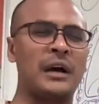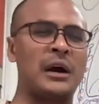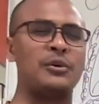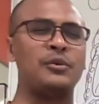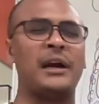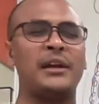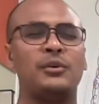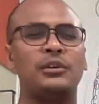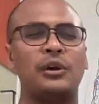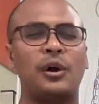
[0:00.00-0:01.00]
How do I know
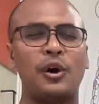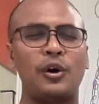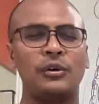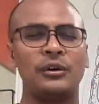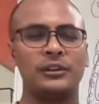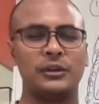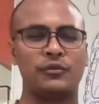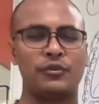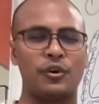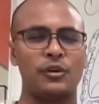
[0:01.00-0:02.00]
the long, the
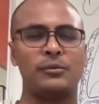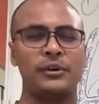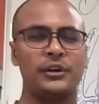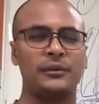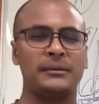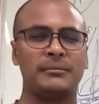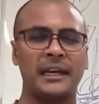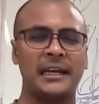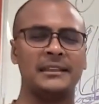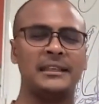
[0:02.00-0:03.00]
whole body of the
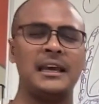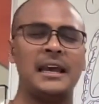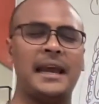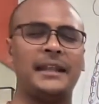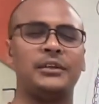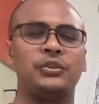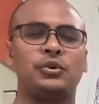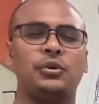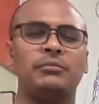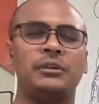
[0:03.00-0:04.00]
breath, and the
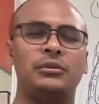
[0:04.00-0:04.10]
short,